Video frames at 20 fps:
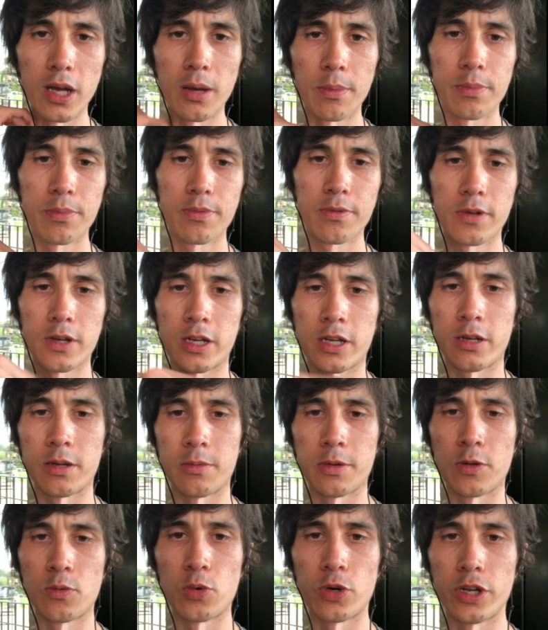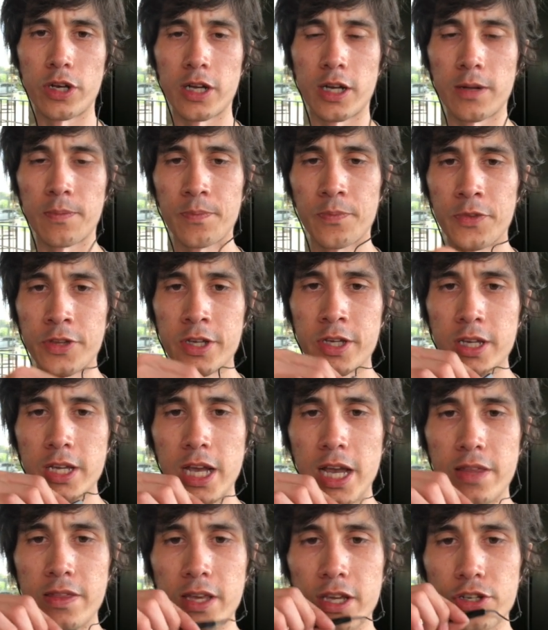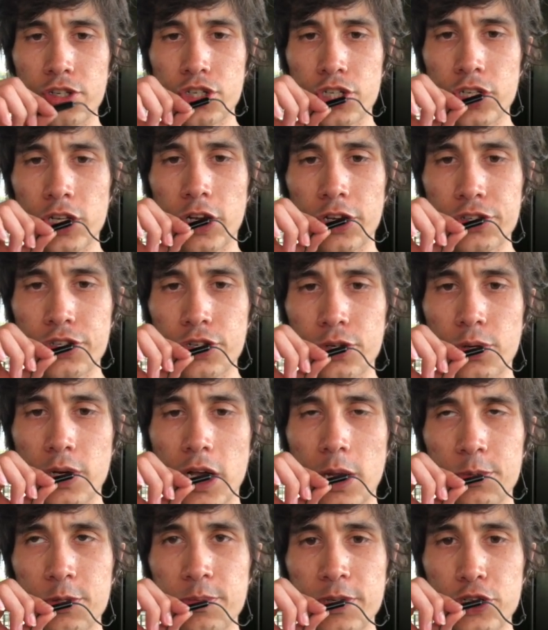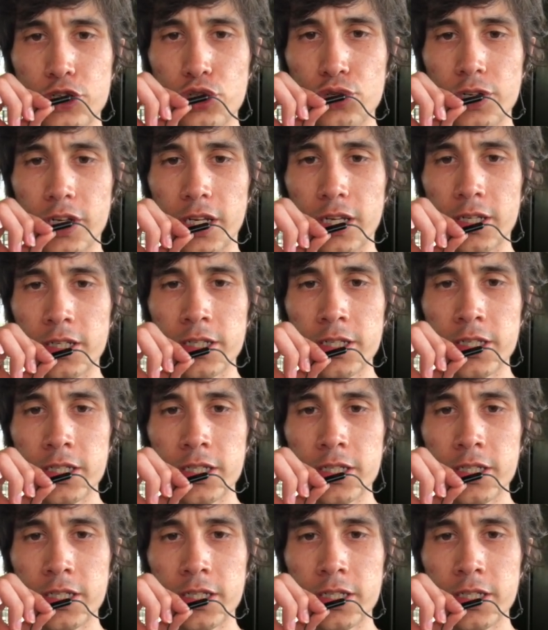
up and whatnot. And then she also helps me treat